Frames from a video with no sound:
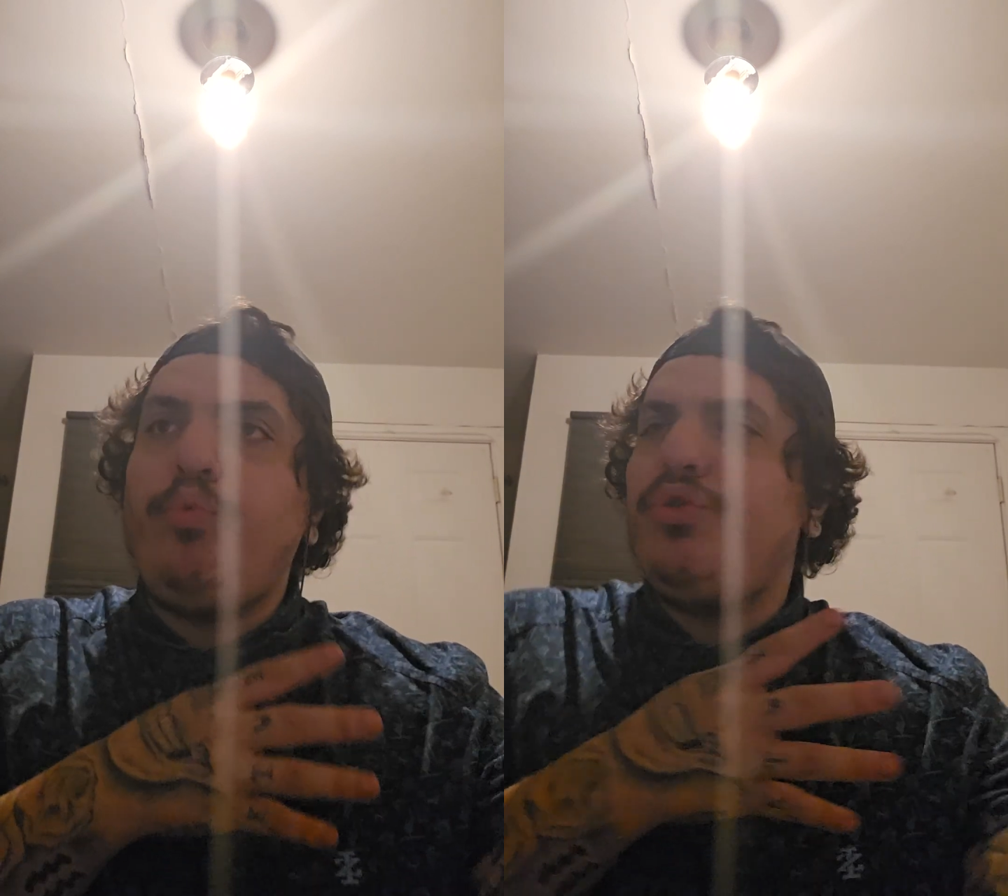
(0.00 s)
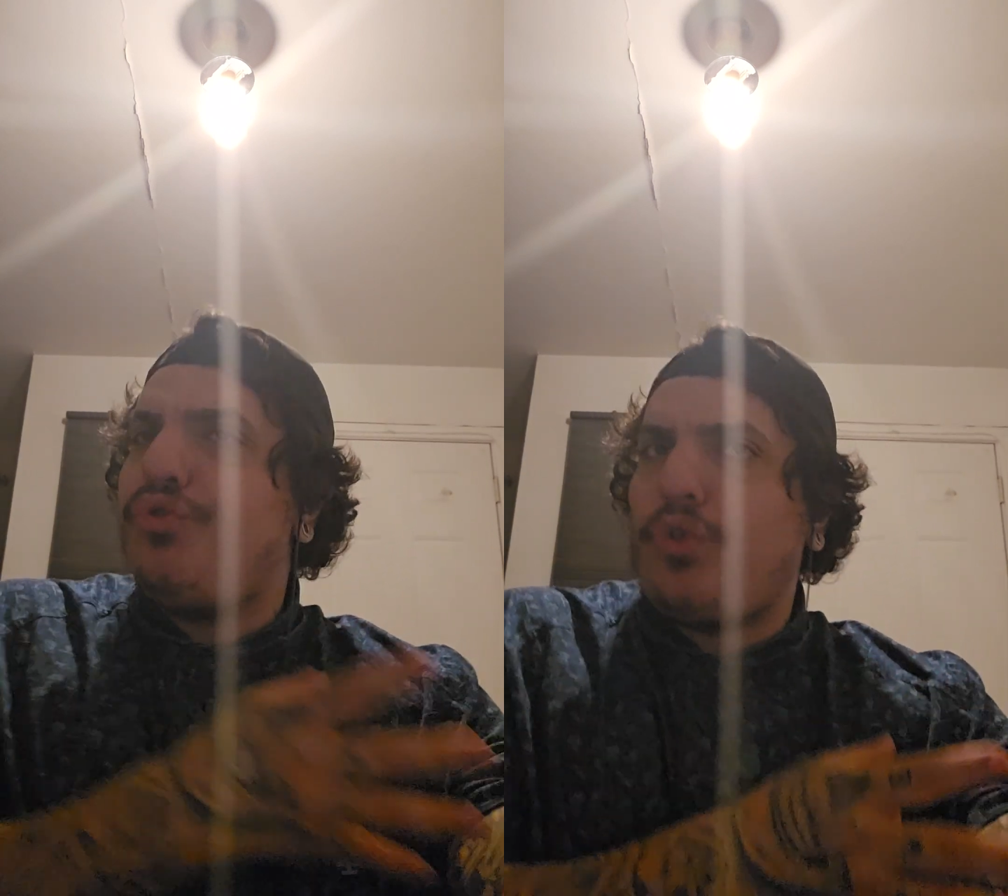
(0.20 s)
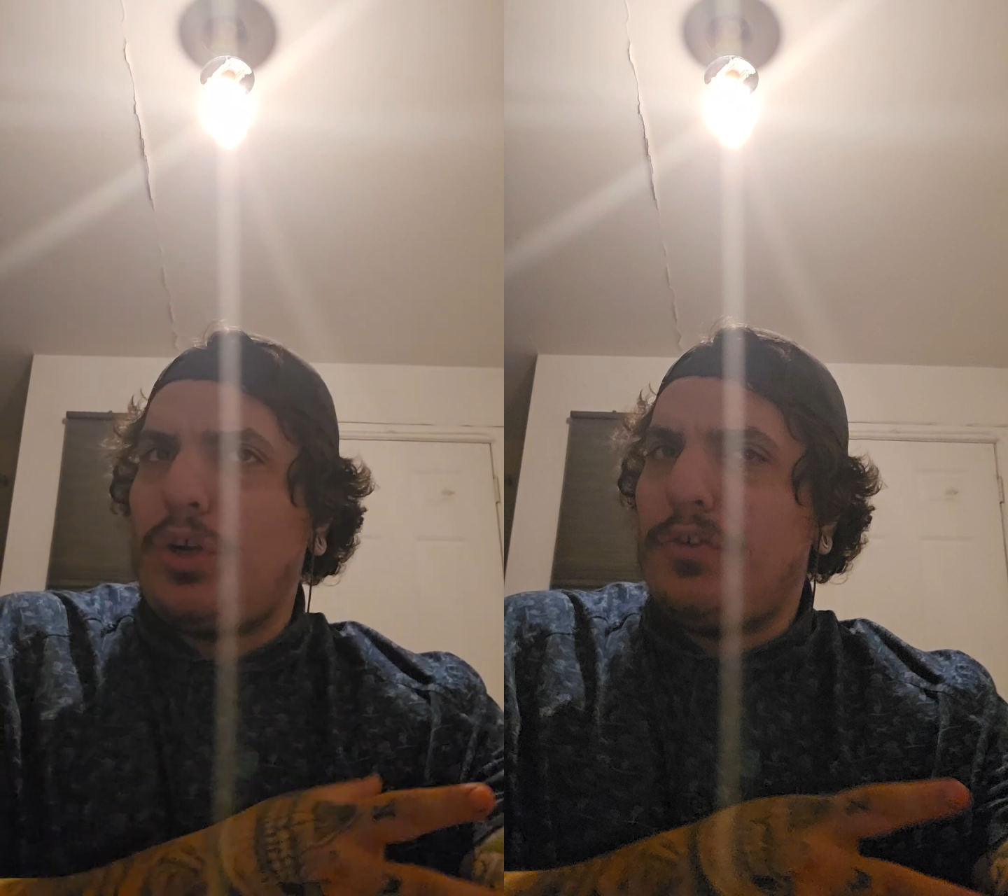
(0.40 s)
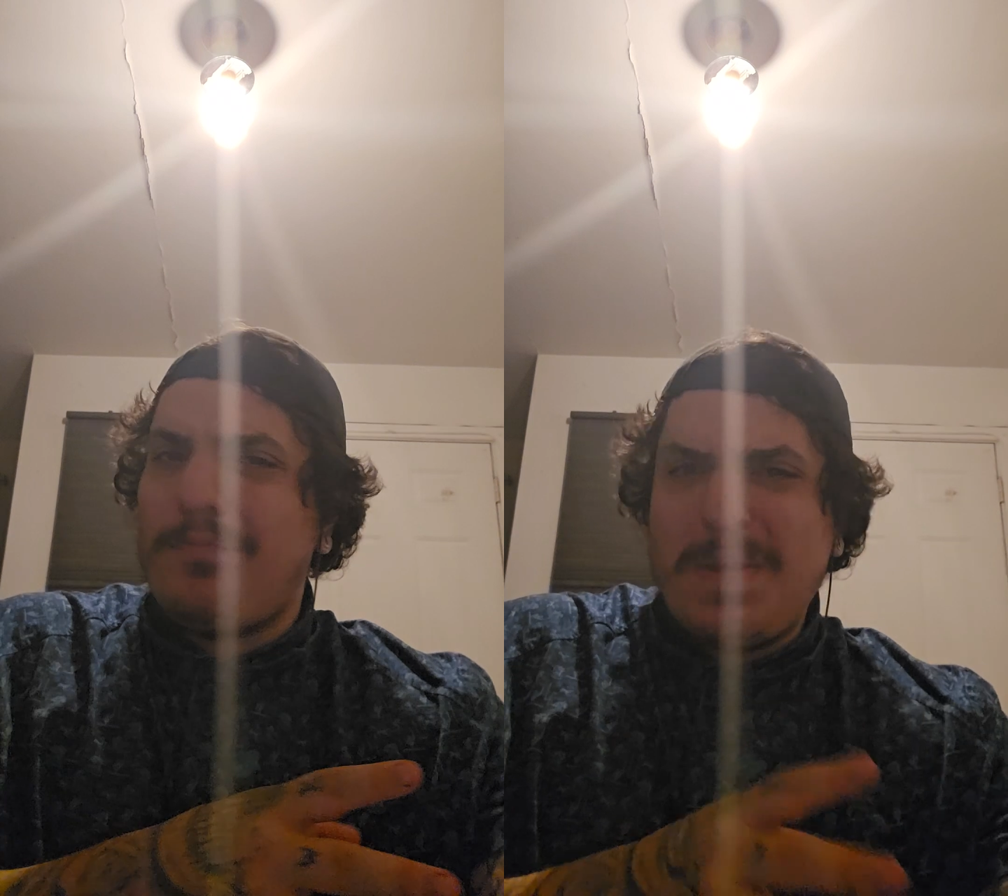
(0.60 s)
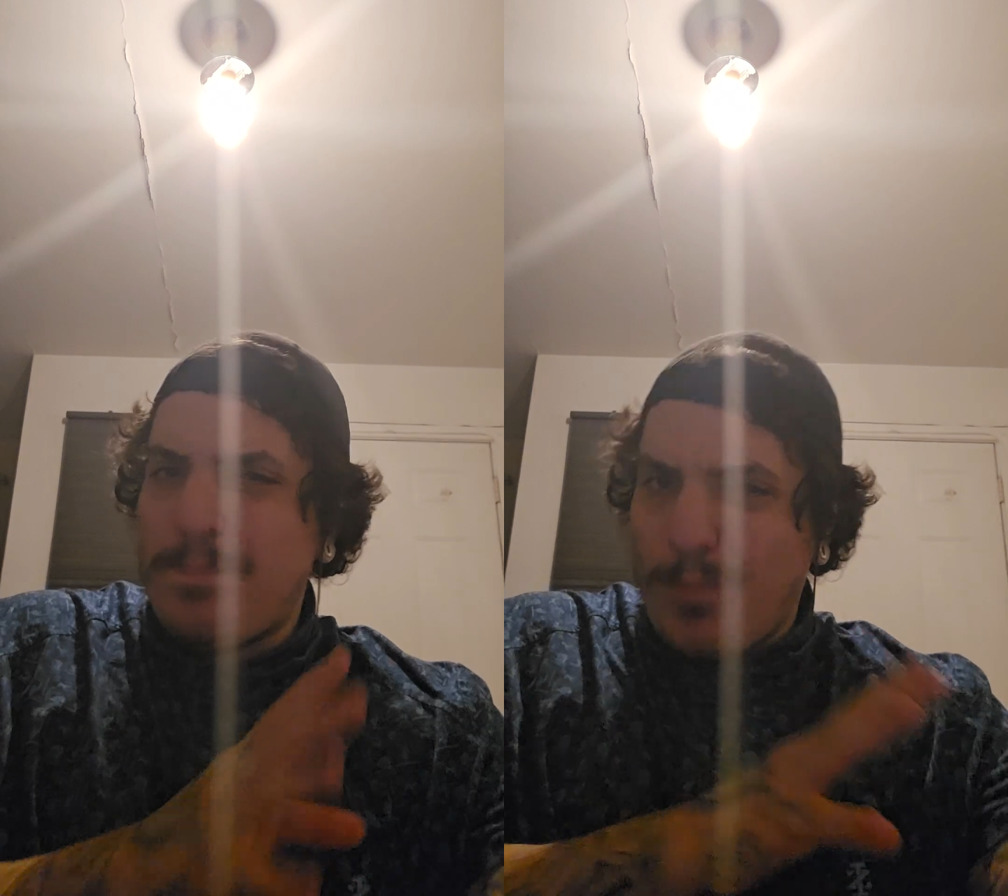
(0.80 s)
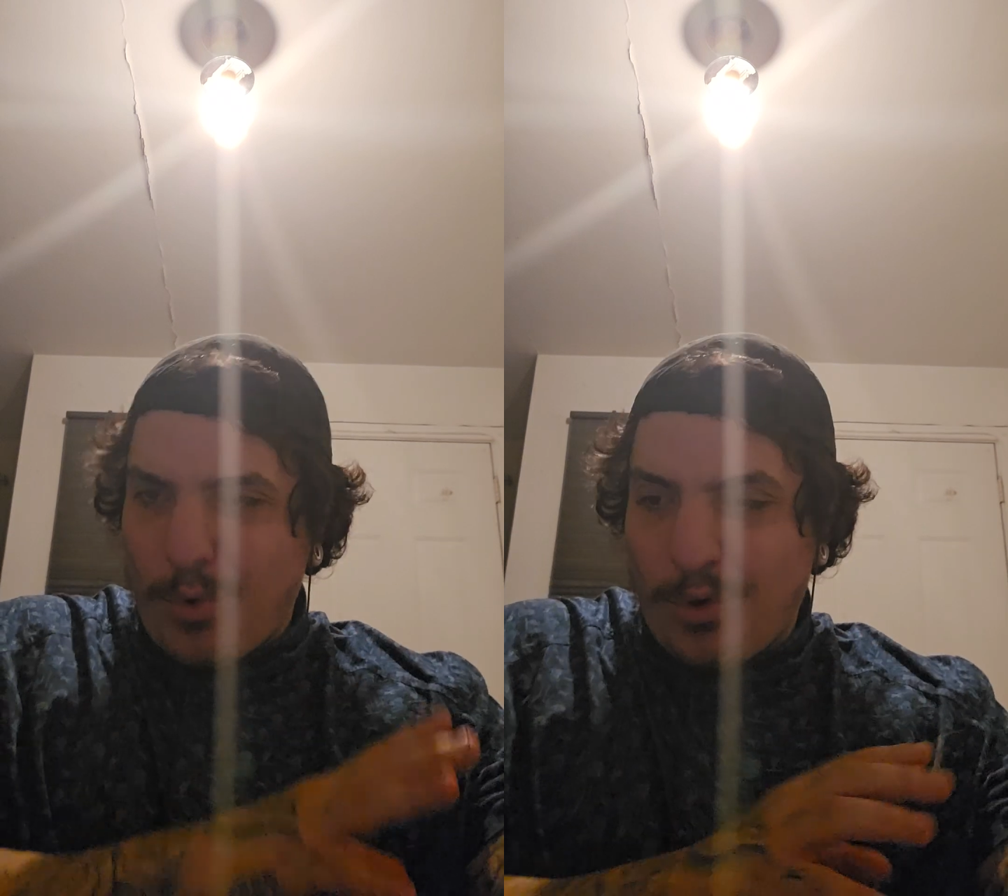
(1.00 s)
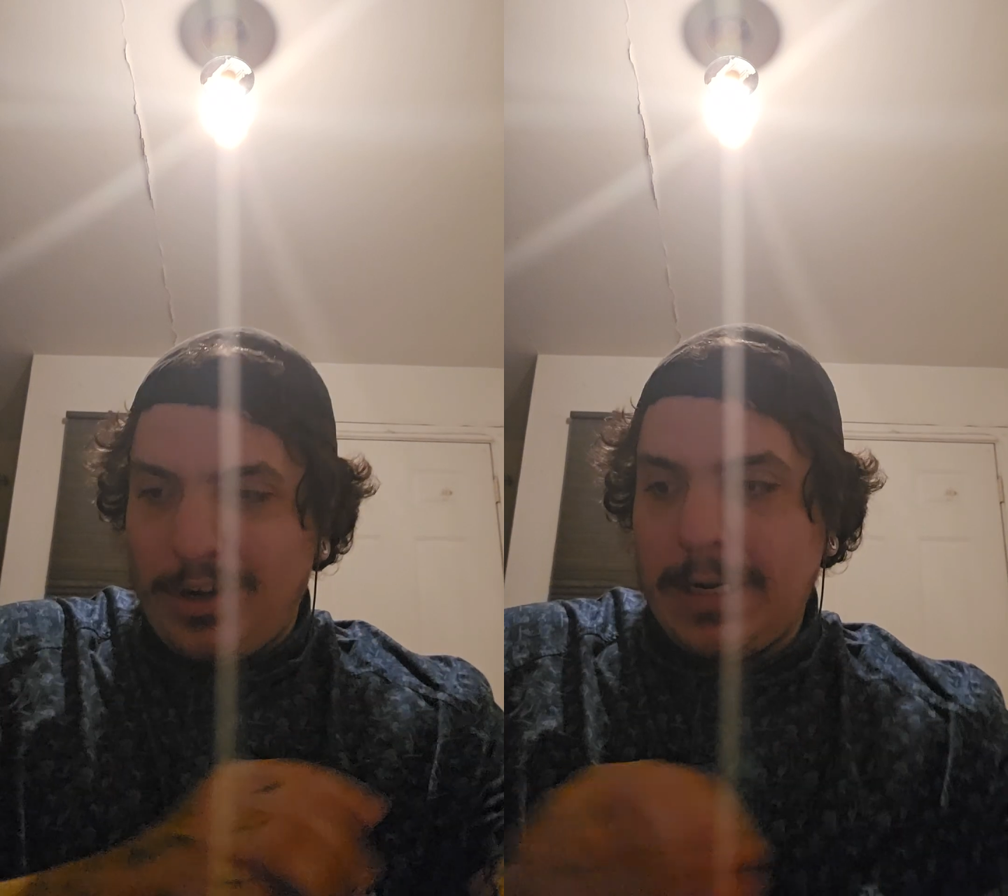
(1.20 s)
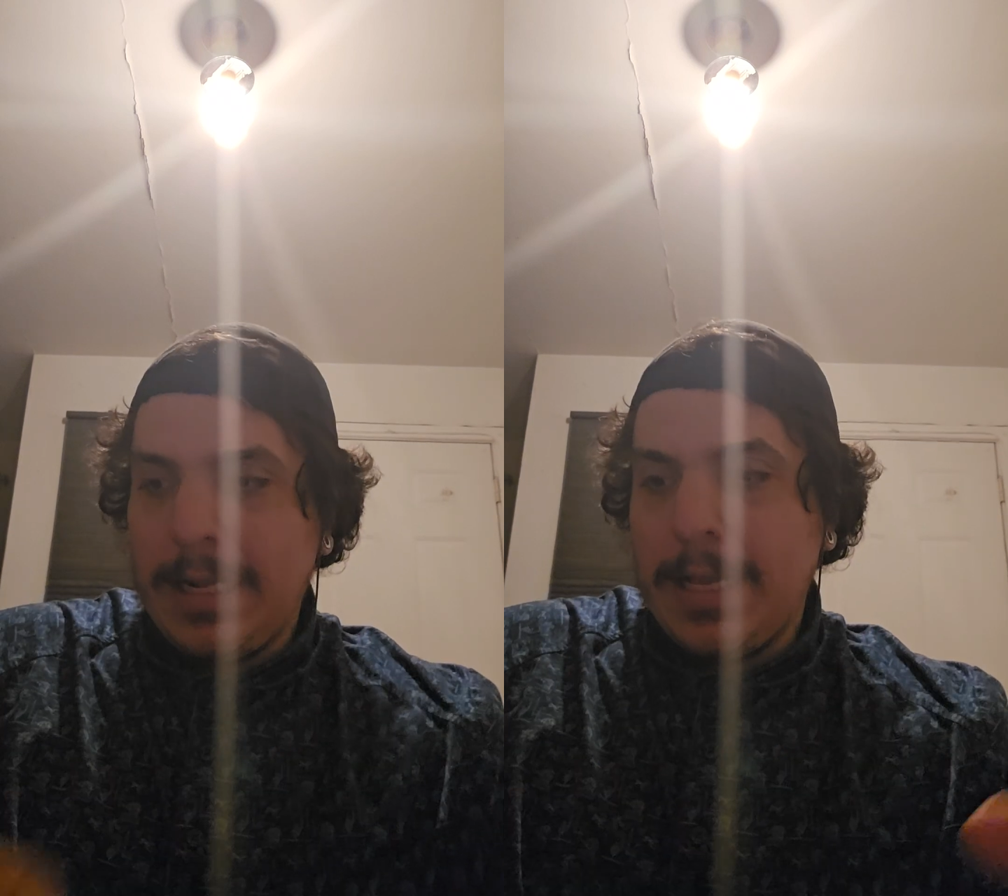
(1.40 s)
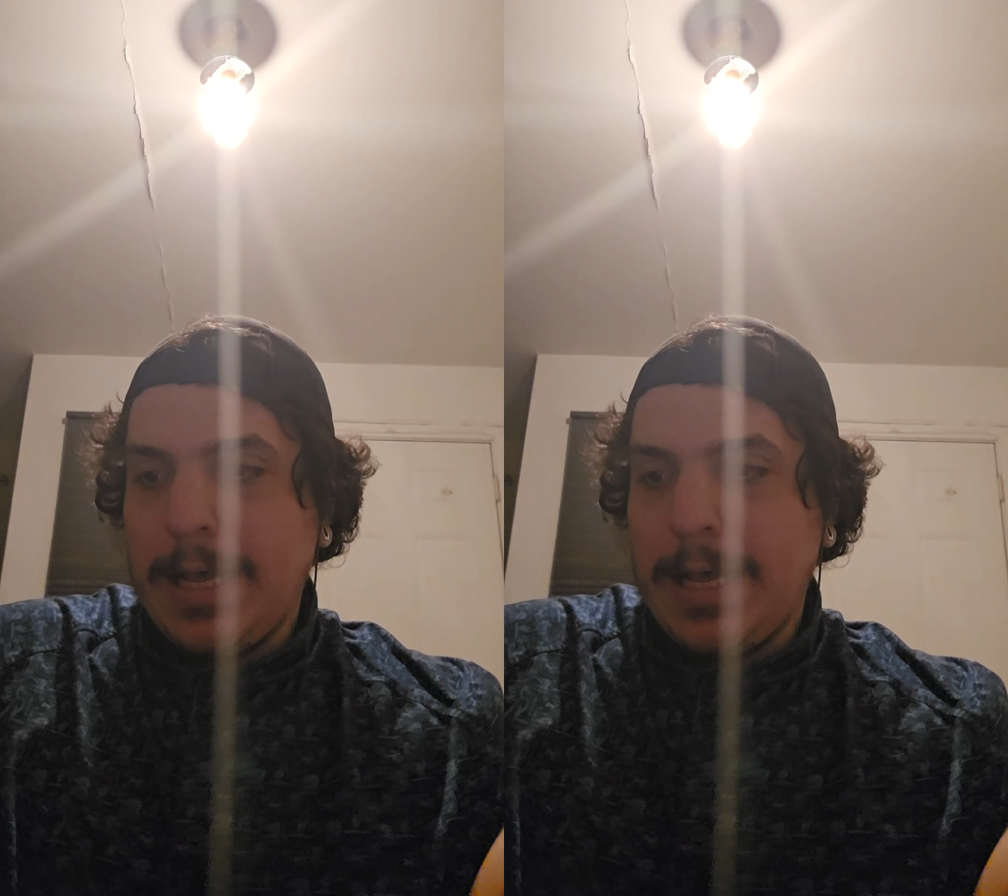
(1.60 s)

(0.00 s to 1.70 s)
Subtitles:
reserved, a bit more